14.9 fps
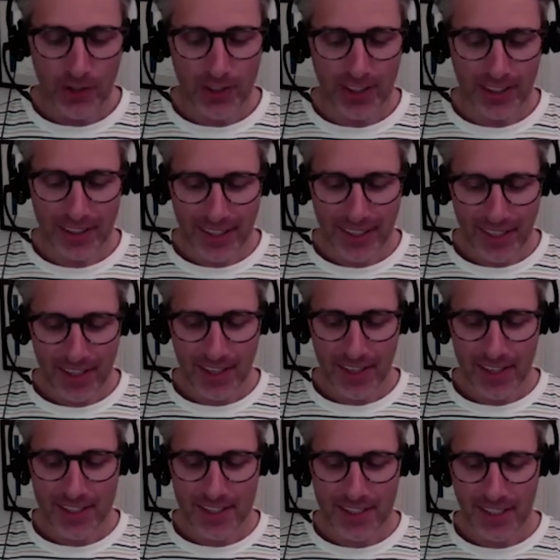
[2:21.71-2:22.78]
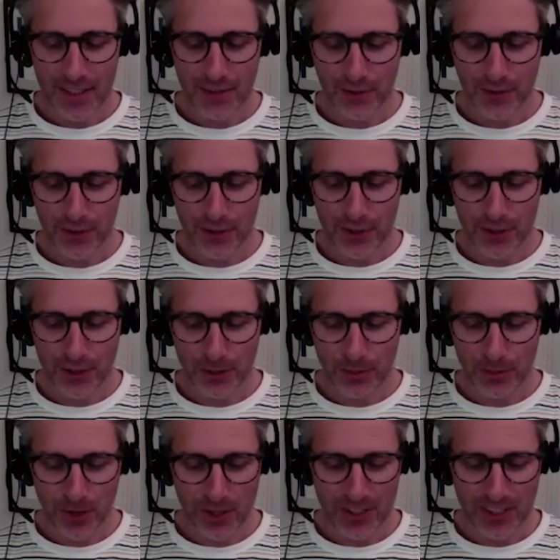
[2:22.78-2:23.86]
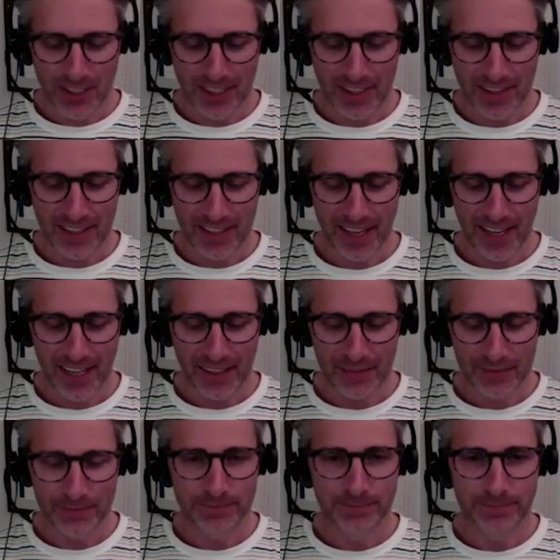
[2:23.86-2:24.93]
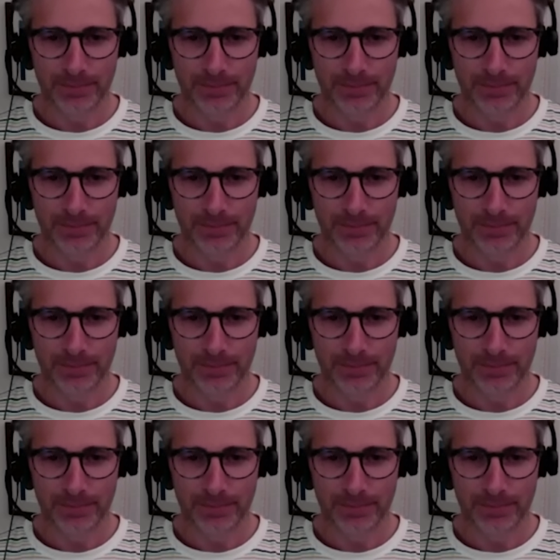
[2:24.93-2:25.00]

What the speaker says: who can kick a 6'2" person in the head.